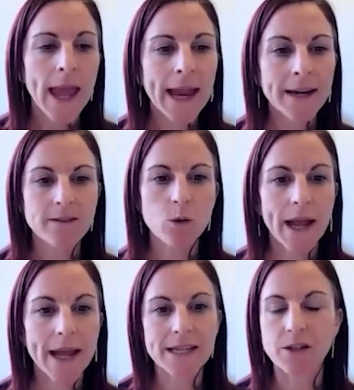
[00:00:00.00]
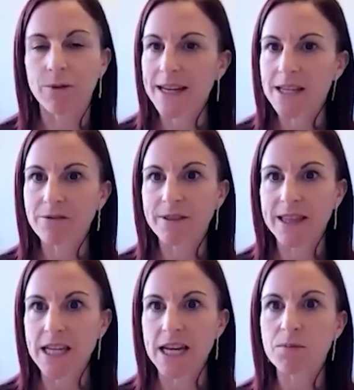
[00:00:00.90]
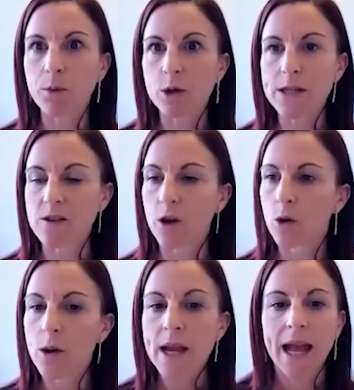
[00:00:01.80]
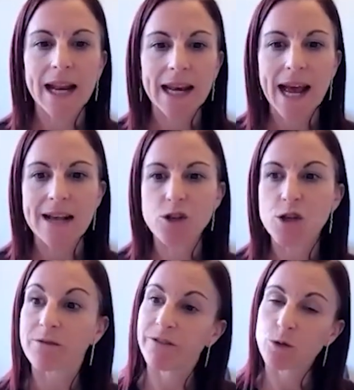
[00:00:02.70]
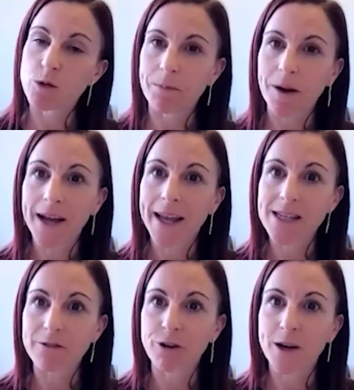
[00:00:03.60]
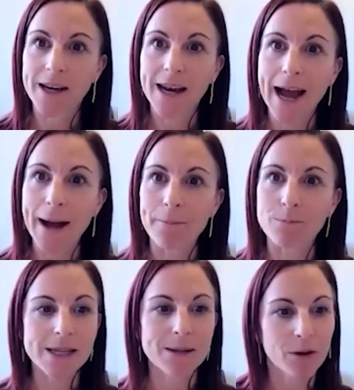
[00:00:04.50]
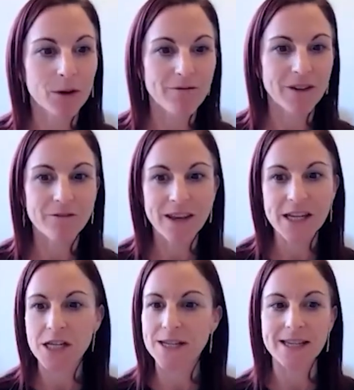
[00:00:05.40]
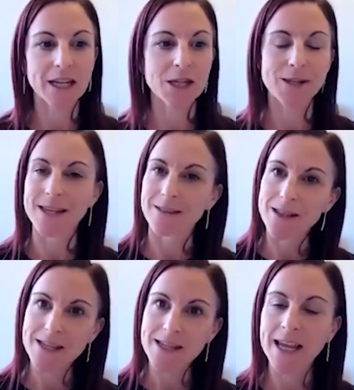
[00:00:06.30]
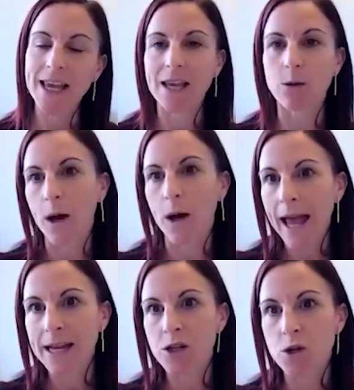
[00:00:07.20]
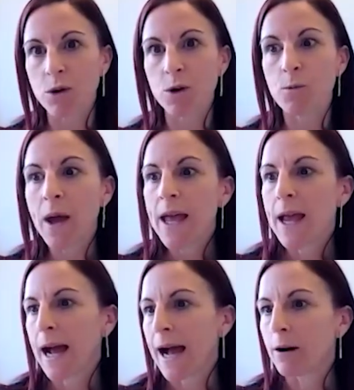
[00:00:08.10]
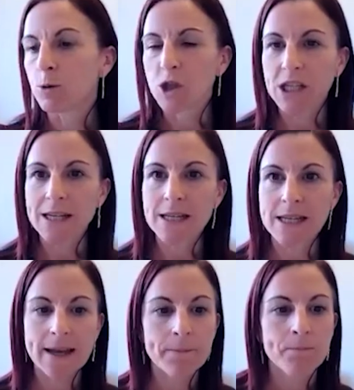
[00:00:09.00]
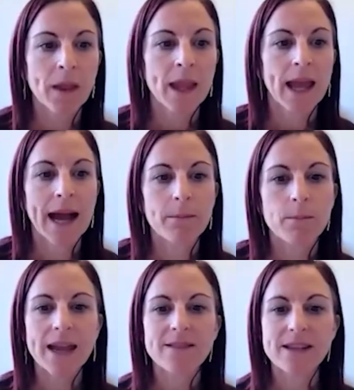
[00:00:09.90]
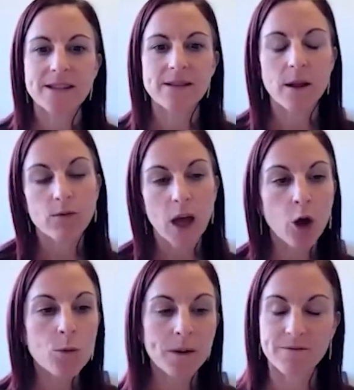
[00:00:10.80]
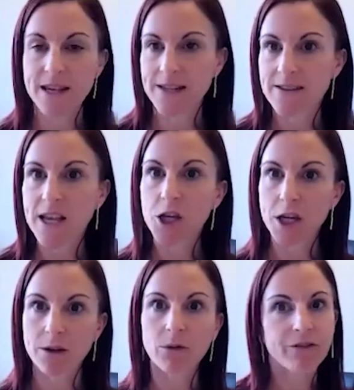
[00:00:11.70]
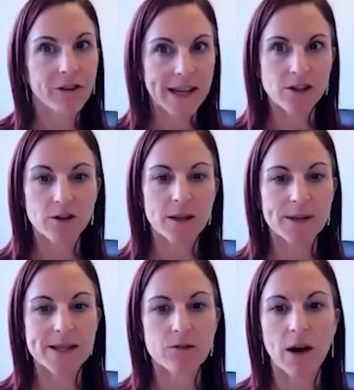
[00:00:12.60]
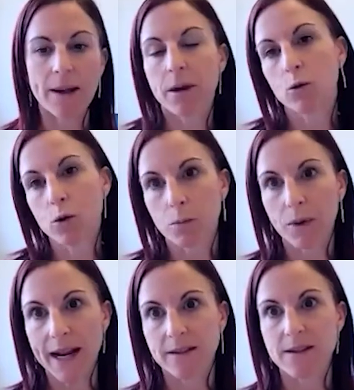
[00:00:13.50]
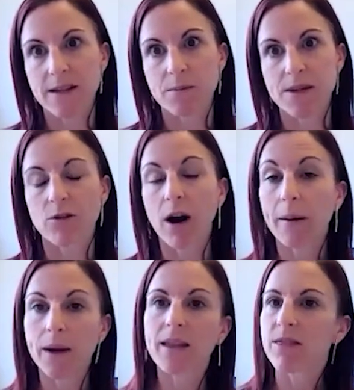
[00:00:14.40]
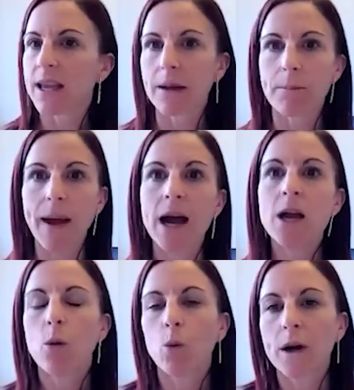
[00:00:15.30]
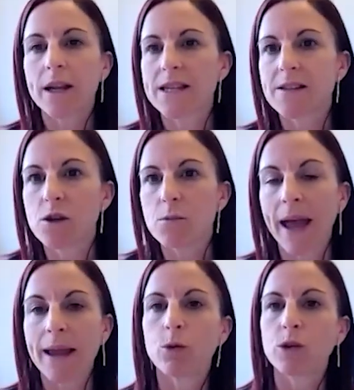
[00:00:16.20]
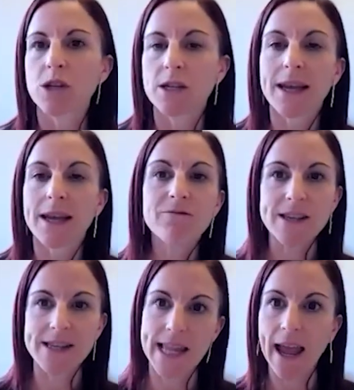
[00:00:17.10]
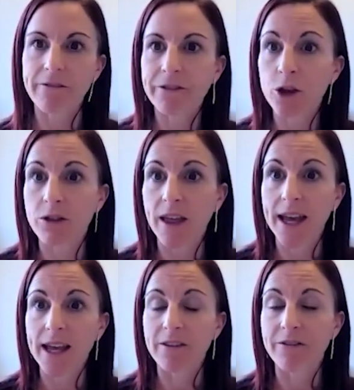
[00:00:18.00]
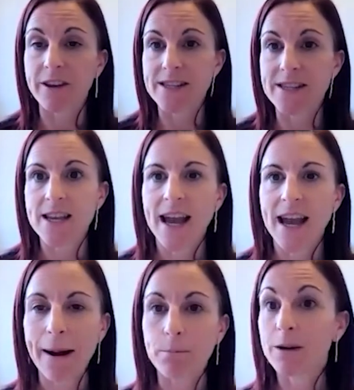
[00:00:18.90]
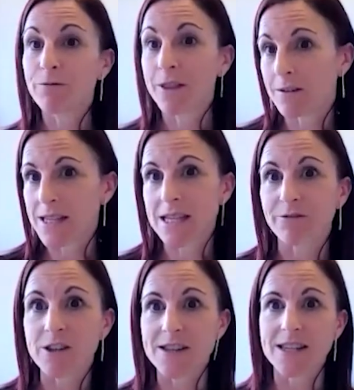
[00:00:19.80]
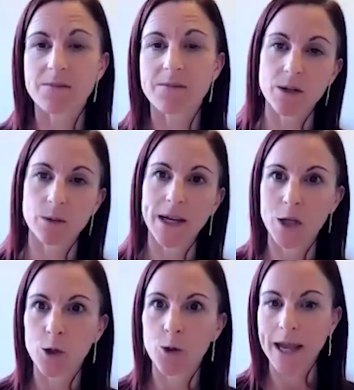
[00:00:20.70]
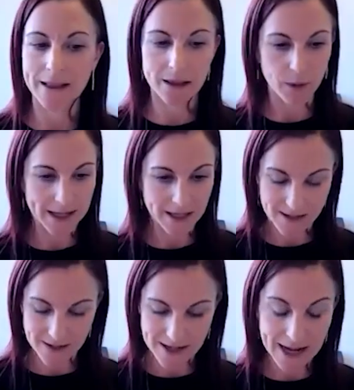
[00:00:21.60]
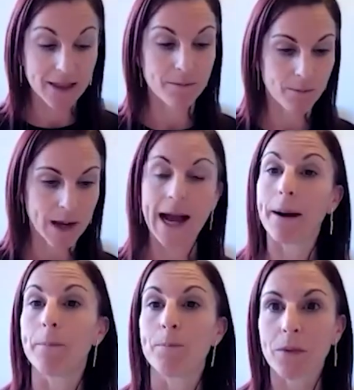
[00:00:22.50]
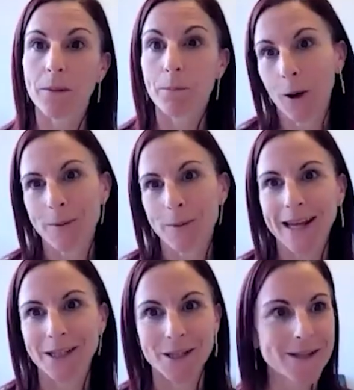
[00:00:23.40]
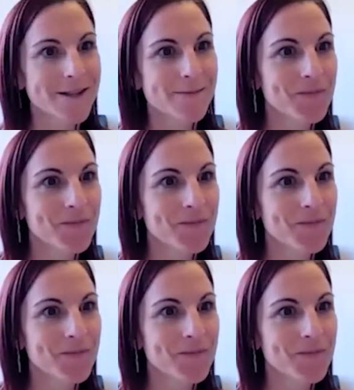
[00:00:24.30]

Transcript: And it's quite interactive, the dashboard, so it allows you to filter by different demographic features such as ethnicity or age group or gender. And the hope of this is that you can reflect on the prescribing or your practice's prescribing and think about what it is you may want to investigate further if there is differences between you and the practice other populations.